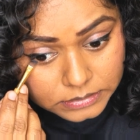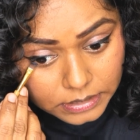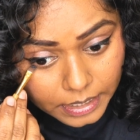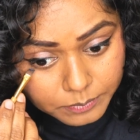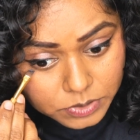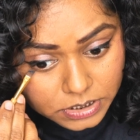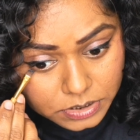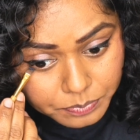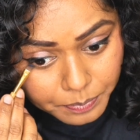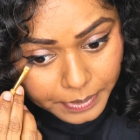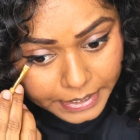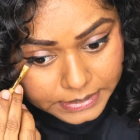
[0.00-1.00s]
I'm
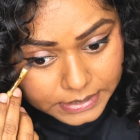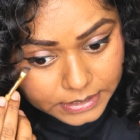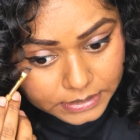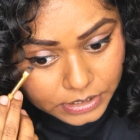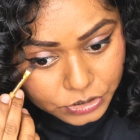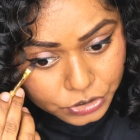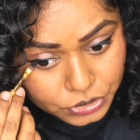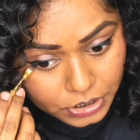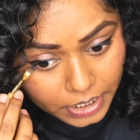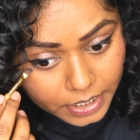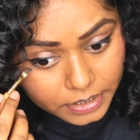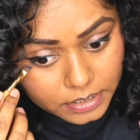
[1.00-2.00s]
just placing this
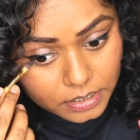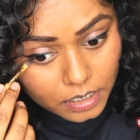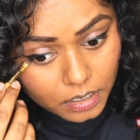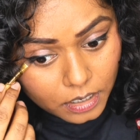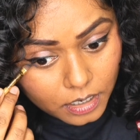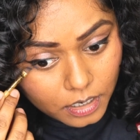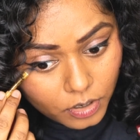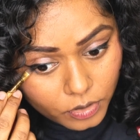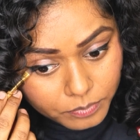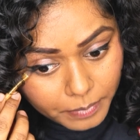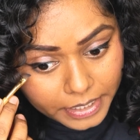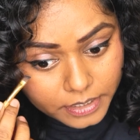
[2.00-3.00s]
shade
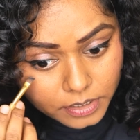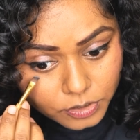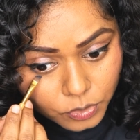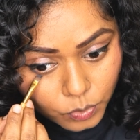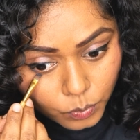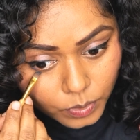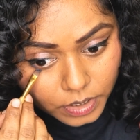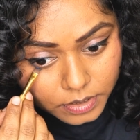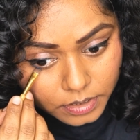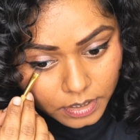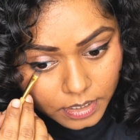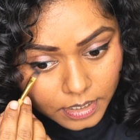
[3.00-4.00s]
on my
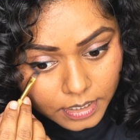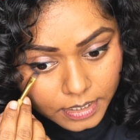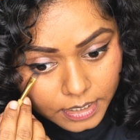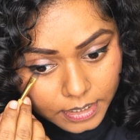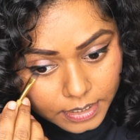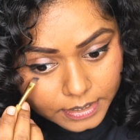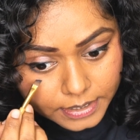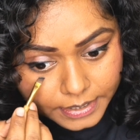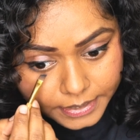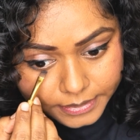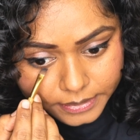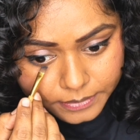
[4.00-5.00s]
lower
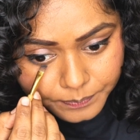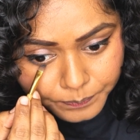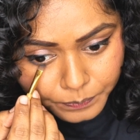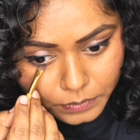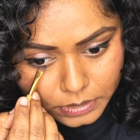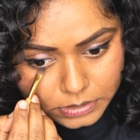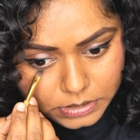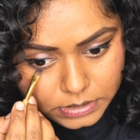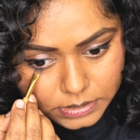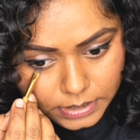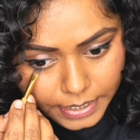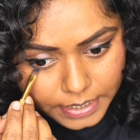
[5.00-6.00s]
lid,
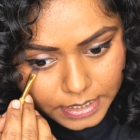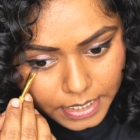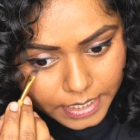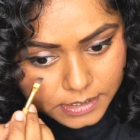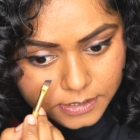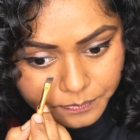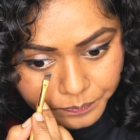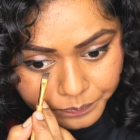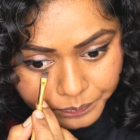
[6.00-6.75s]
just like this.